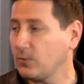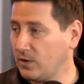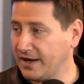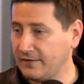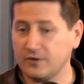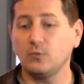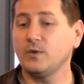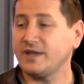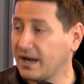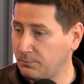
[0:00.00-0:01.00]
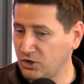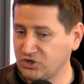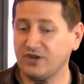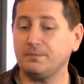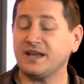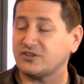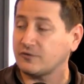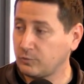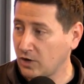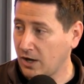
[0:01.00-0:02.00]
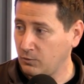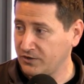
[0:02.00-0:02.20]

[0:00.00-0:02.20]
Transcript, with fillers: whatever. We got to push it because of a problem